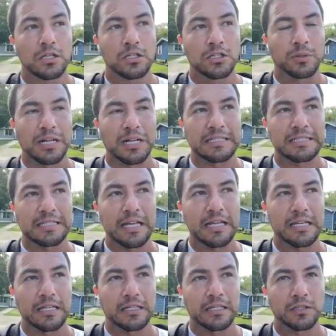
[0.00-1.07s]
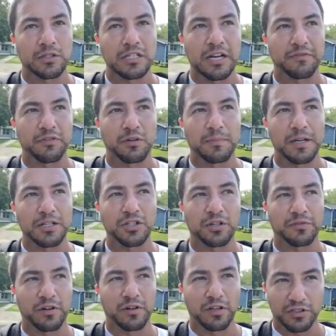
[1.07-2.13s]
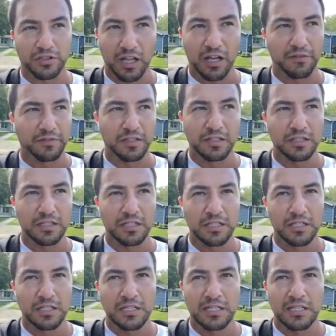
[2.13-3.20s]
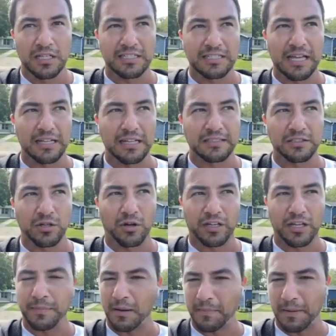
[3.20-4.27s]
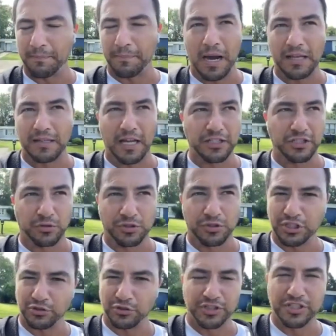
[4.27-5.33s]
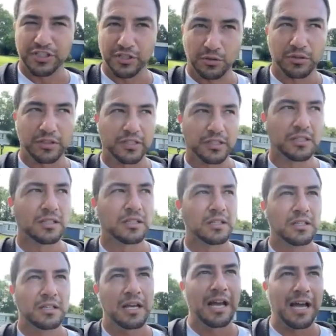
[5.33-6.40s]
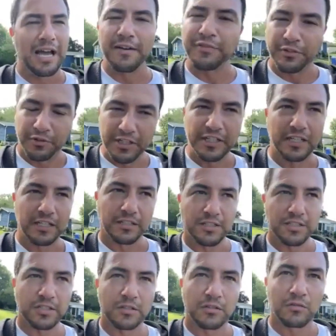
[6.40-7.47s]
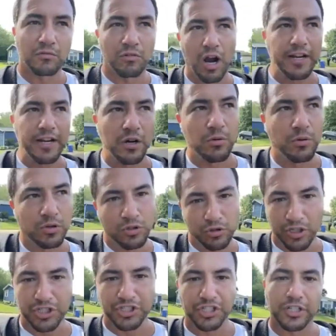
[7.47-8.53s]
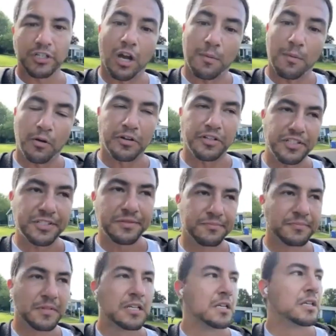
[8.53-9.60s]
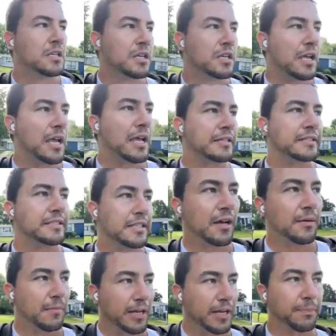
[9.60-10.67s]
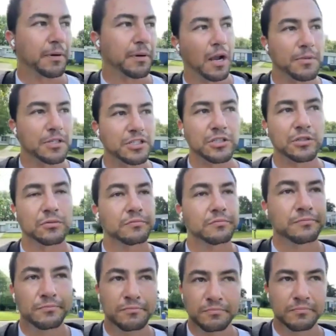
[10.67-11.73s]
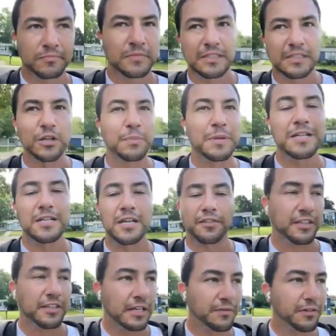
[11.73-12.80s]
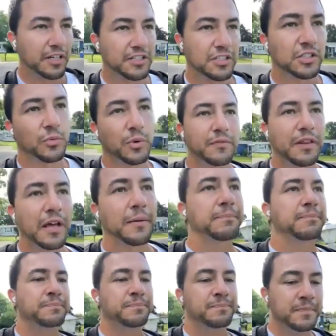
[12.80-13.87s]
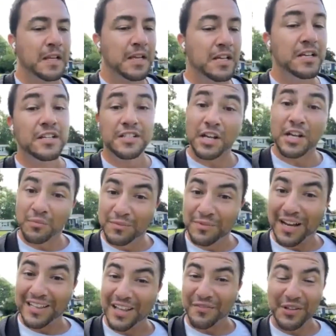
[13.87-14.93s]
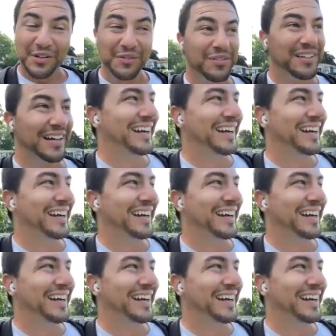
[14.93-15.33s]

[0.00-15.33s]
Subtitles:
So when I say you can never measure a father's love, it's not talking about my biological children solely. I have 3 kids, Rhino, Christian, Amoris. And I can promise you, there'll be nothing that ever gets in the way of that. So I love you.